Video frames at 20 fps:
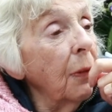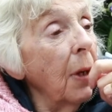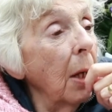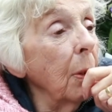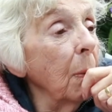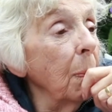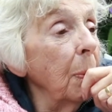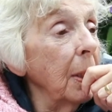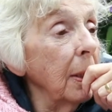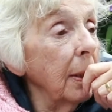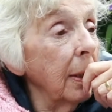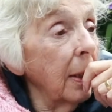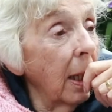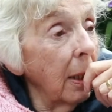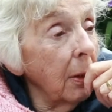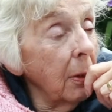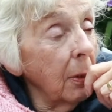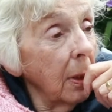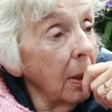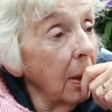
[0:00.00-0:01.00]
father built
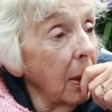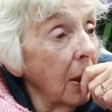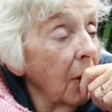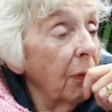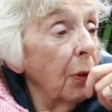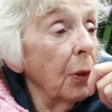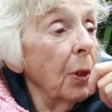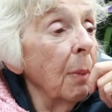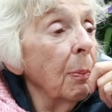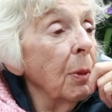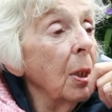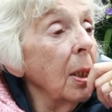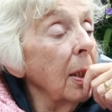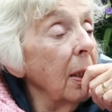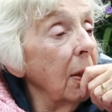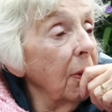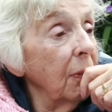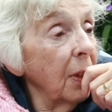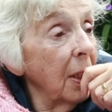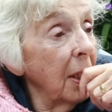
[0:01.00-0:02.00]
that for them to
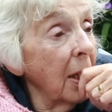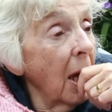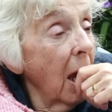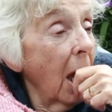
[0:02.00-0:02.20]
live in.